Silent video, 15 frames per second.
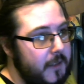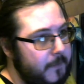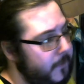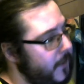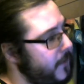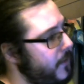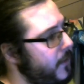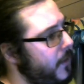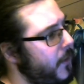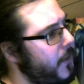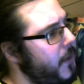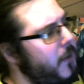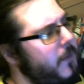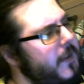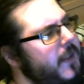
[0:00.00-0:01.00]
Plus,
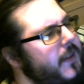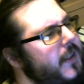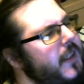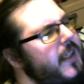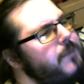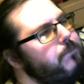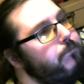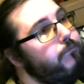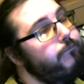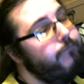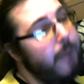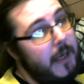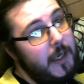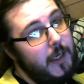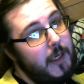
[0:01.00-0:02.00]
dude, that thing is
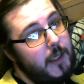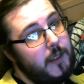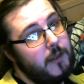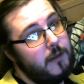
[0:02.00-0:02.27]
big.